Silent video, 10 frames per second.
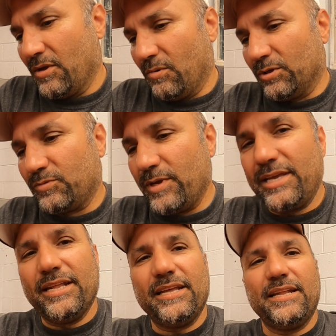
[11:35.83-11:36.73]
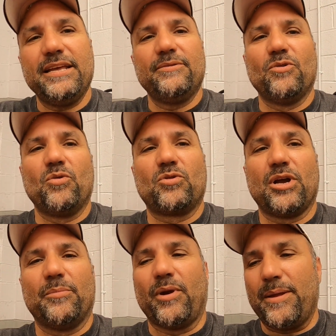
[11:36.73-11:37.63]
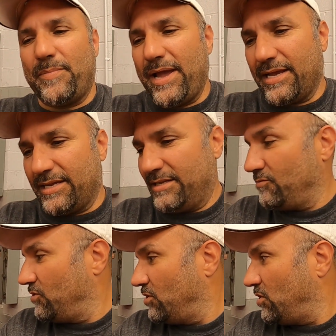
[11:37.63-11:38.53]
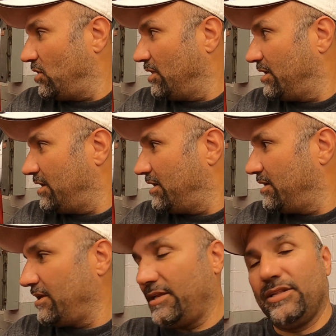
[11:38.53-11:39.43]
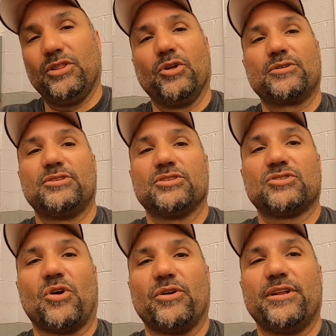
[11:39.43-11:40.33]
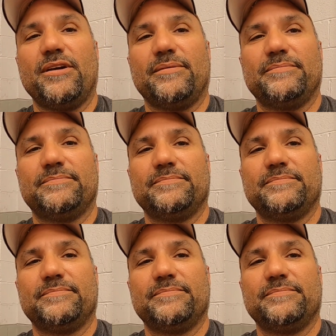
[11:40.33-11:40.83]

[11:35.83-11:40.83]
once we get it in, we'll come right back and we'll look to start it up.